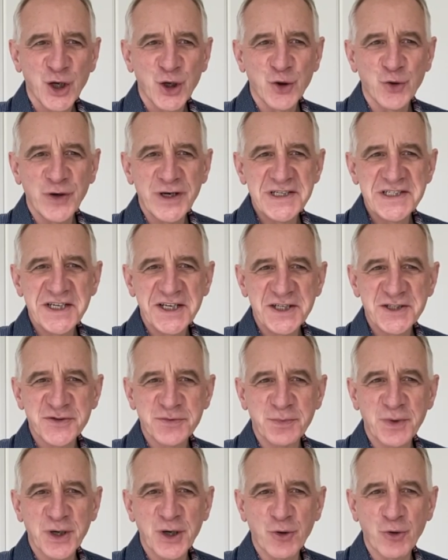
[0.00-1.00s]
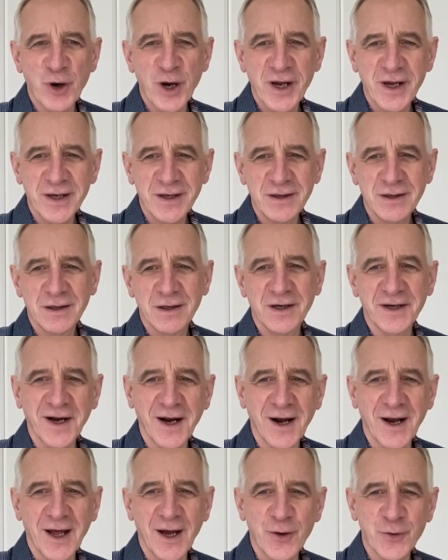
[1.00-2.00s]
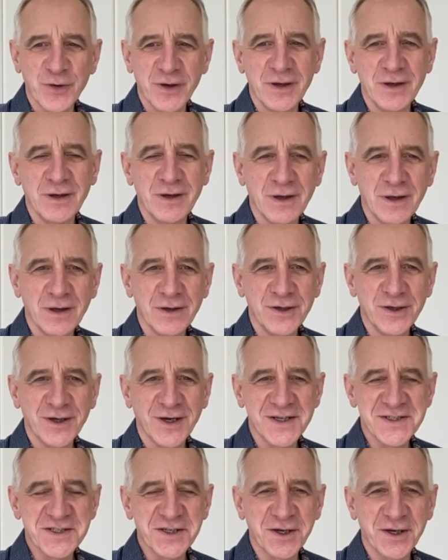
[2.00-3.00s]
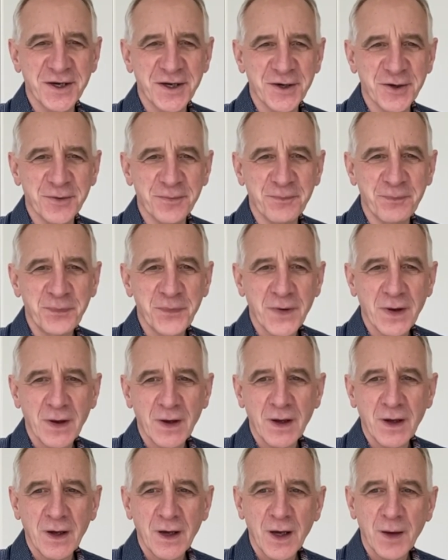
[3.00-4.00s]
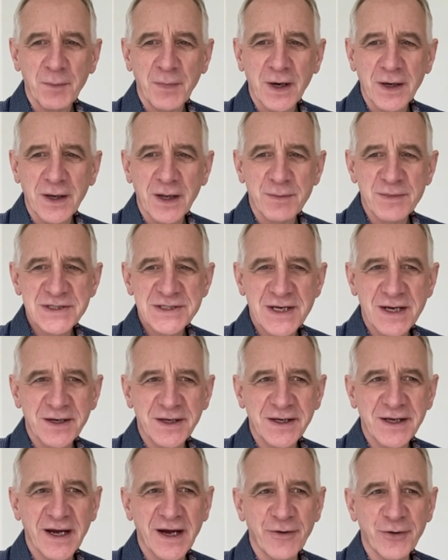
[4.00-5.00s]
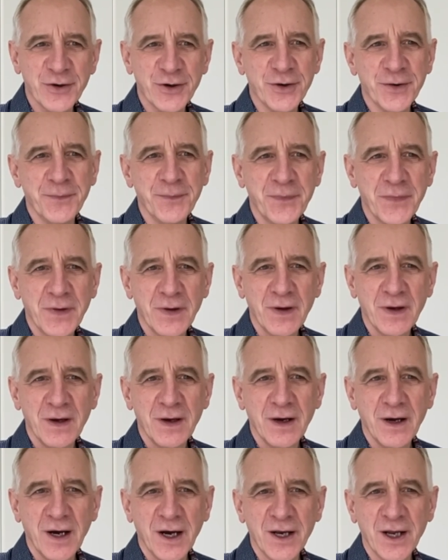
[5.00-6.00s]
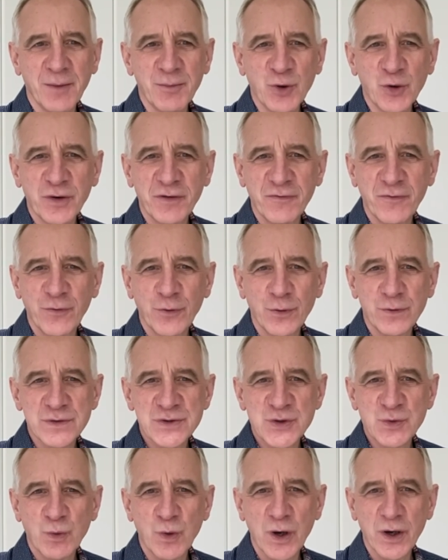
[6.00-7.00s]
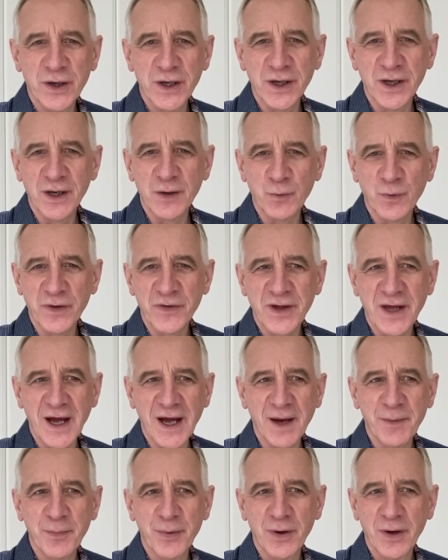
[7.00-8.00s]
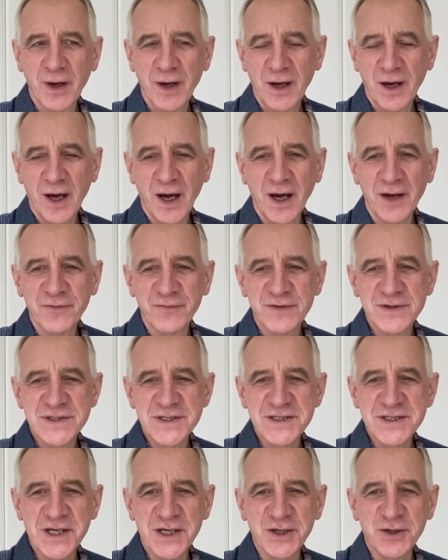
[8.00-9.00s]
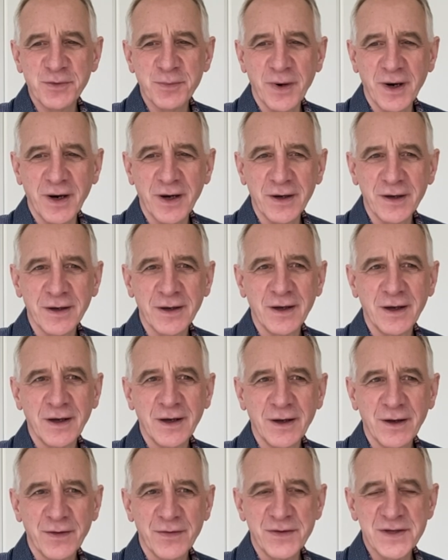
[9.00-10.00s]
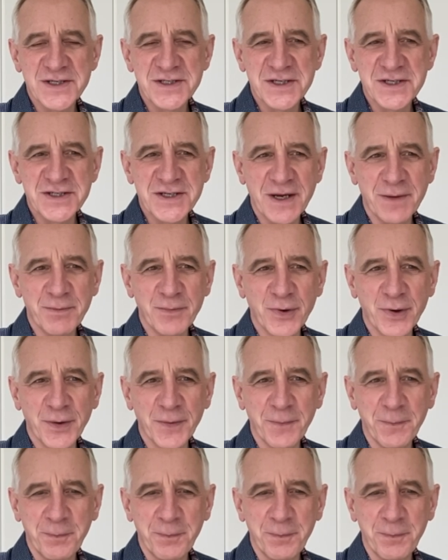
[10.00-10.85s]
Greetings from a grey and cloudy United Kingdom. My name is Andy Carragher and I'm looking forward to working with CAPP and visiting Dubai this December.